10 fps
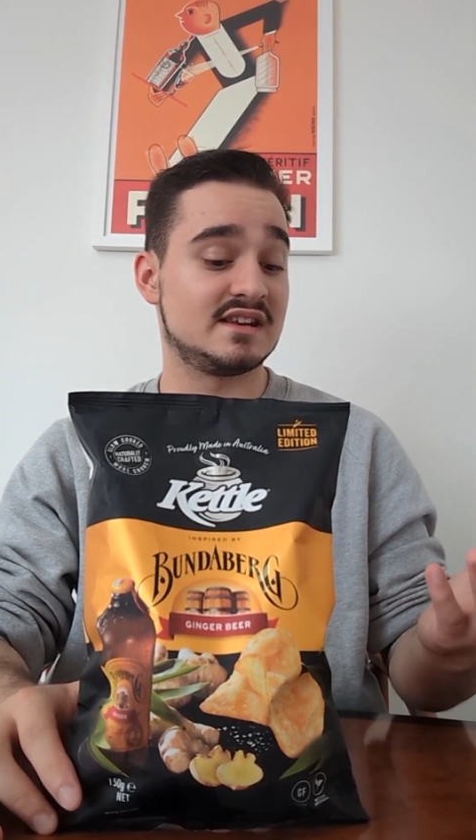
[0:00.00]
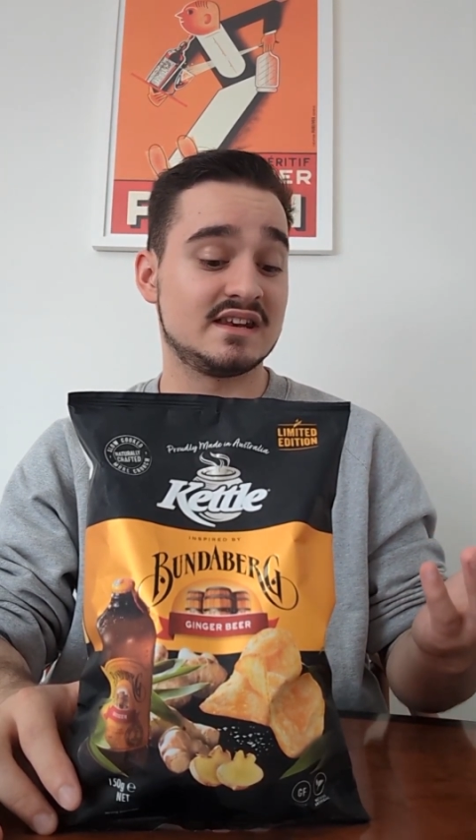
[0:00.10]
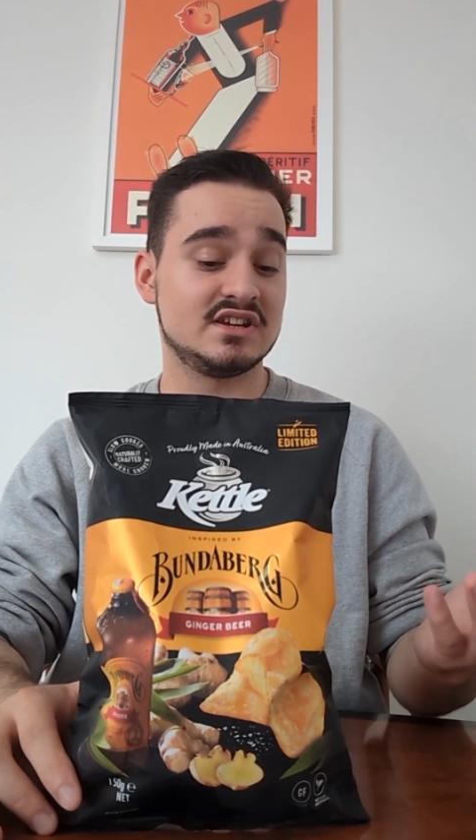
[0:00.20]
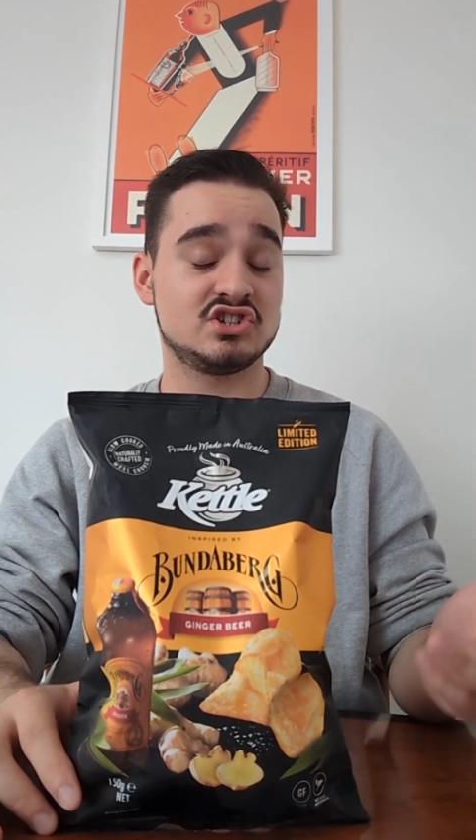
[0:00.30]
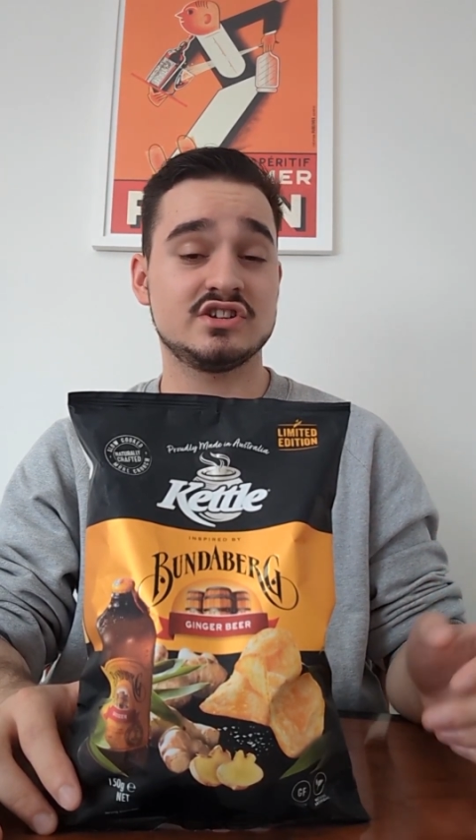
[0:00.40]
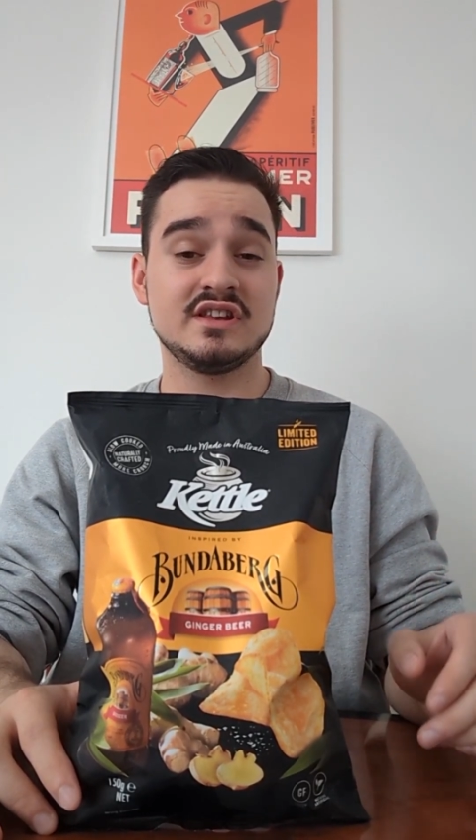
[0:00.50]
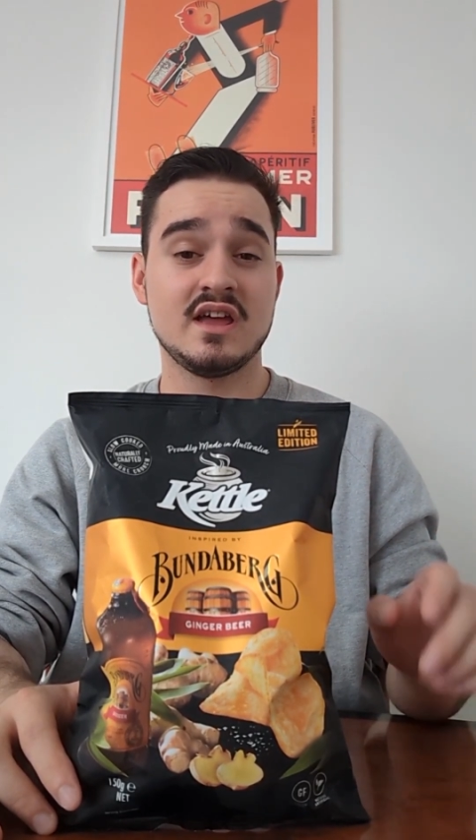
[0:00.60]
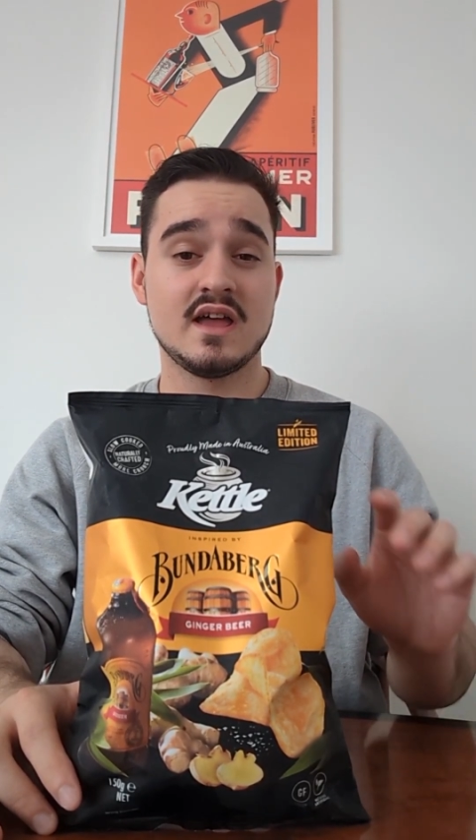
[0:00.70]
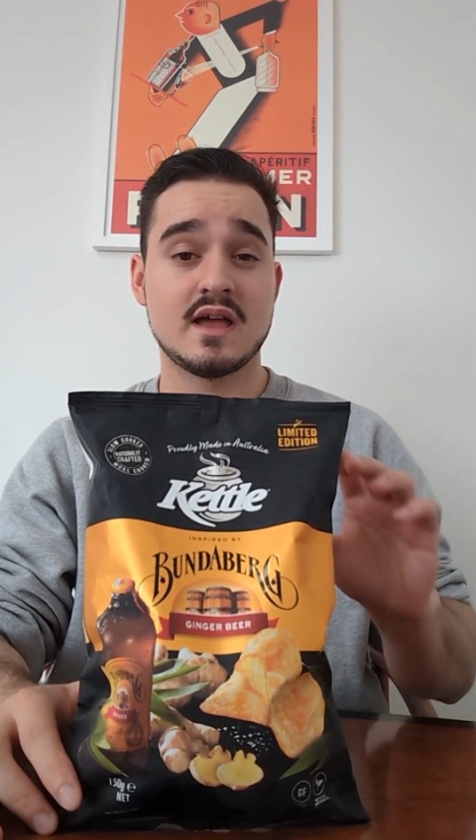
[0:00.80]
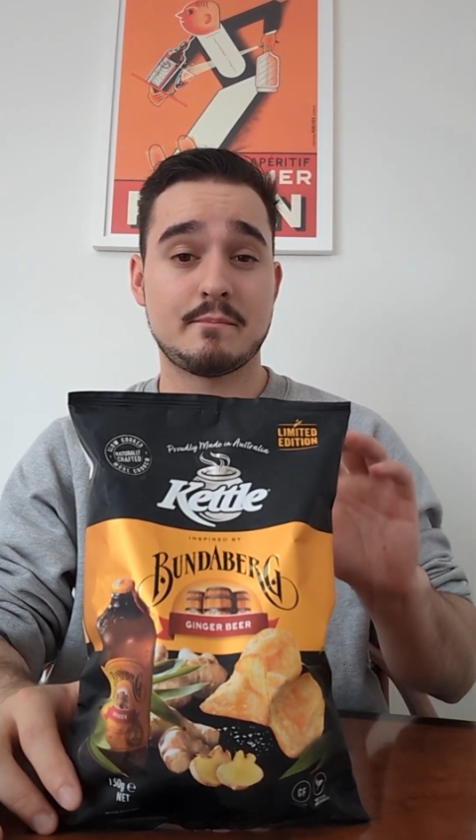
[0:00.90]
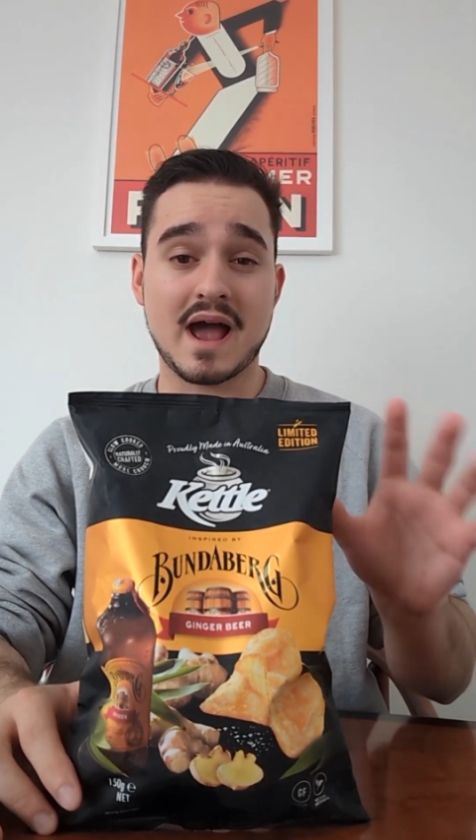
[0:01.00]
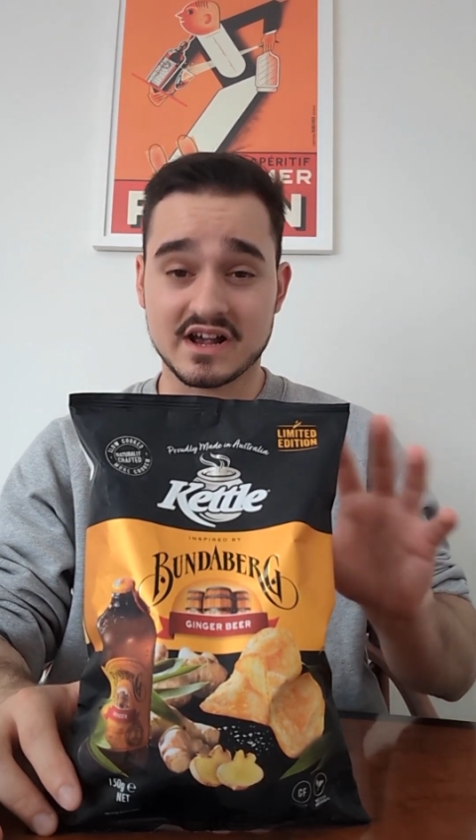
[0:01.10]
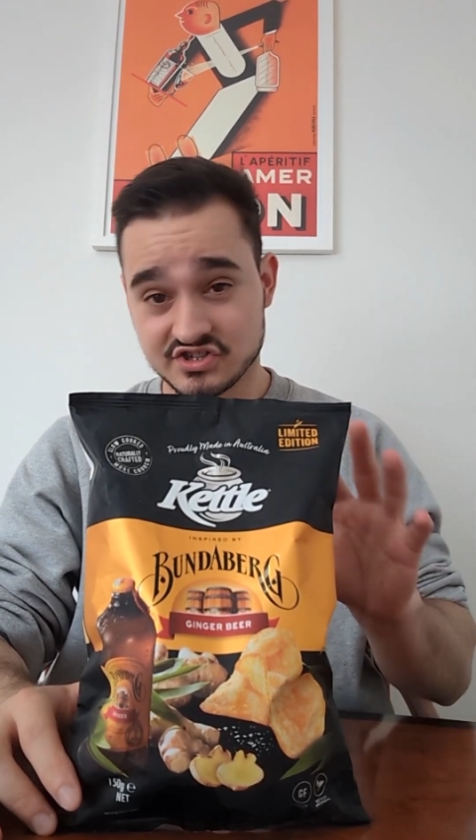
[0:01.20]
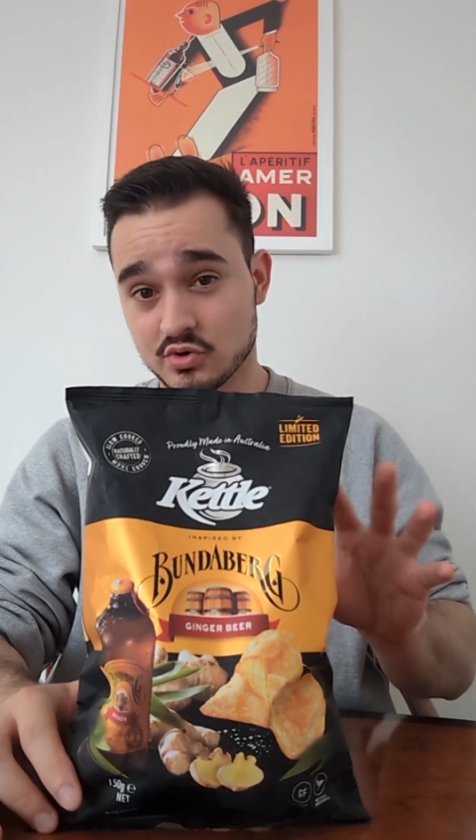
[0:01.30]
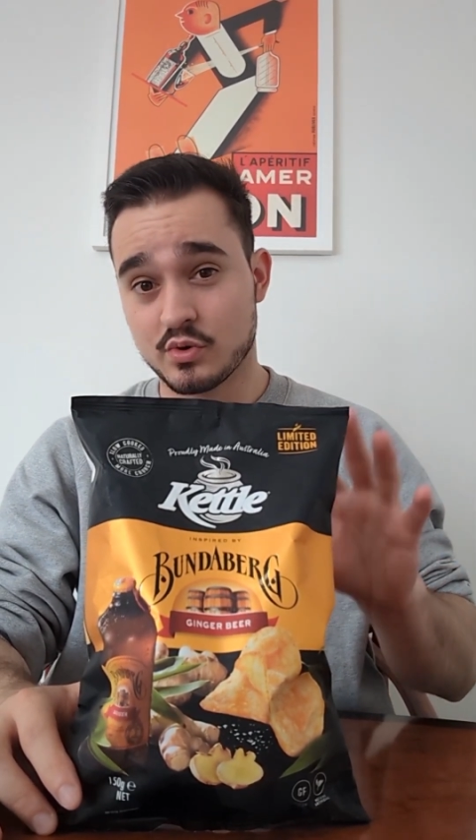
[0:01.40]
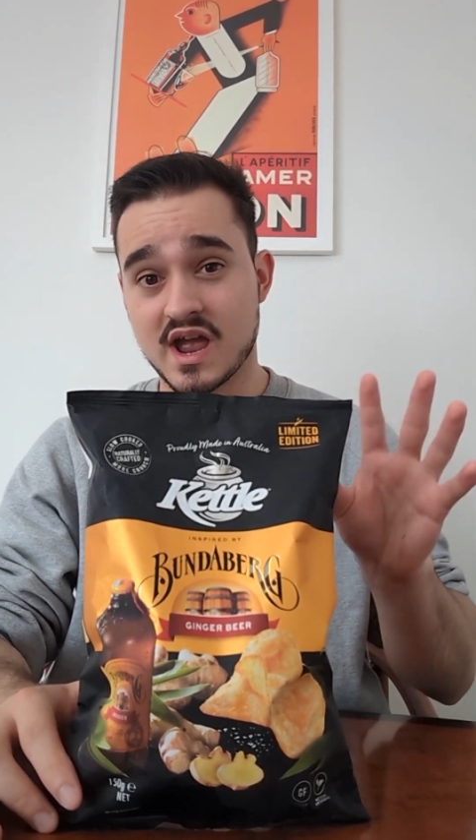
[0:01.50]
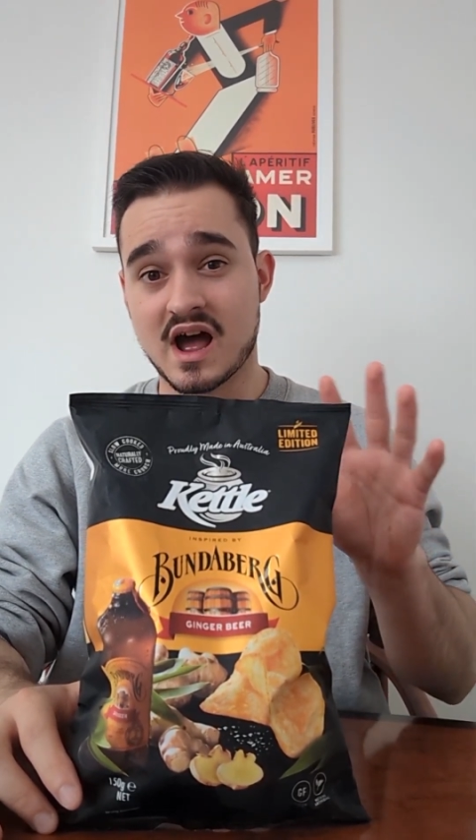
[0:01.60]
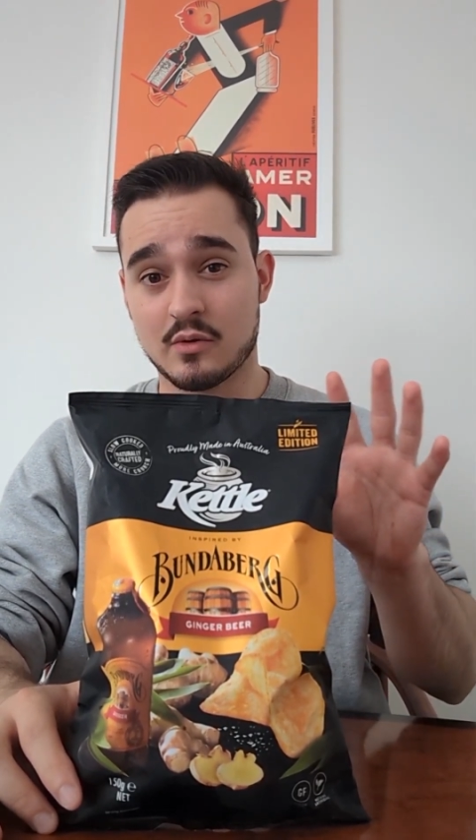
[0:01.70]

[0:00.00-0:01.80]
edition packet, so we